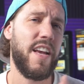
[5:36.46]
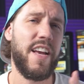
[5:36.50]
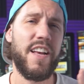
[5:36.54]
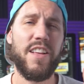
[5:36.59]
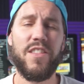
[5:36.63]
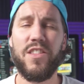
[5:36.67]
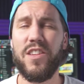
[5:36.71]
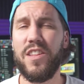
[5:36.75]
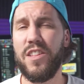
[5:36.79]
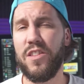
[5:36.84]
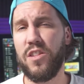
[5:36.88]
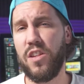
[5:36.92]

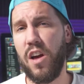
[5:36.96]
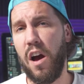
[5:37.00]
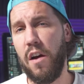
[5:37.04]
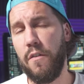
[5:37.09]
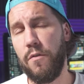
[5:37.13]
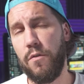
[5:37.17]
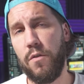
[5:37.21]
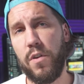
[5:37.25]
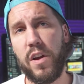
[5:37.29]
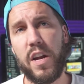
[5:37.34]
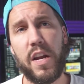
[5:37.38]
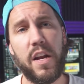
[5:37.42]
aids in its
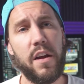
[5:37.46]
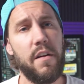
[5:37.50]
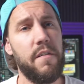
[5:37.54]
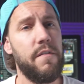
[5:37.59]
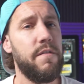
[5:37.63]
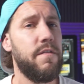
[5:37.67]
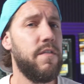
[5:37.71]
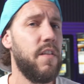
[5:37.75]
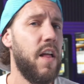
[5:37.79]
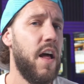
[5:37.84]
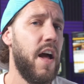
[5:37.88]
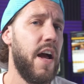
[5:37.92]
hovering,
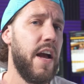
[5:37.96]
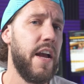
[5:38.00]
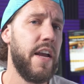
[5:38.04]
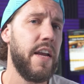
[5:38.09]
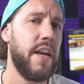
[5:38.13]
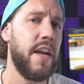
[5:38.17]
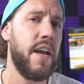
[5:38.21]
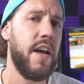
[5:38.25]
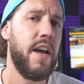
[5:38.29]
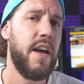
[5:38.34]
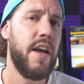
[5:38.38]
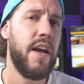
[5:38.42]

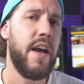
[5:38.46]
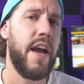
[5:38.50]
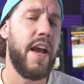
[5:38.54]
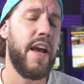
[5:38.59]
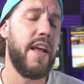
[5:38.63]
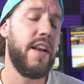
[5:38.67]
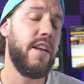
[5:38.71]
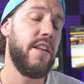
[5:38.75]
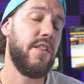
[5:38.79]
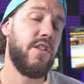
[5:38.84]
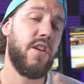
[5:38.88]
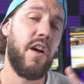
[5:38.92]
flying,
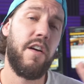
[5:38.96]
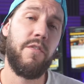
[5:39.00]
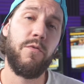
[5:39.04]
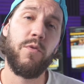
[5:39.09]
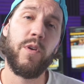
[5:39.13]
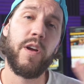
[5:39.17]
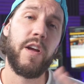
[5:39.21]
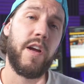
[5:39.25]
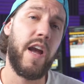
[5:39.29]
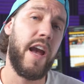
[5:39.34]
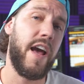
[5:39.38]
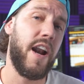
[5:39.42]
and it's
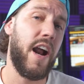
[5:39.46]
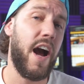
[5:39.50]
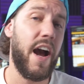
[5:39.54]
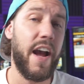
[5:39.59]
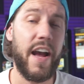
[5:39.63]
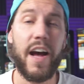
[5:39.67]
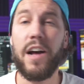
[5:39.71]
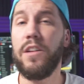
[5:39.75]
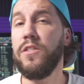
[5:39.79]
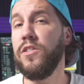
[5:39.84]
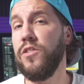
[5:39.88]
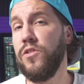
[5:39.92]
hovering at high
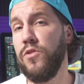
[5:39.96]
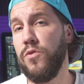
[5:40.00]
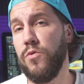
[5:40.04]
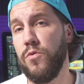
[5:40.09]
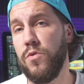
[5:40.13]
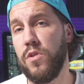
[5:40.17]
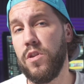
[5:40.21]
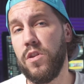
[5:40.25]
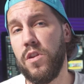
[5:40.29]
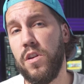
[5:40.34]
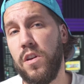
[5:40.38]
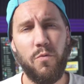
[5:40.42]

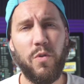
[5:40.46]
altitudes.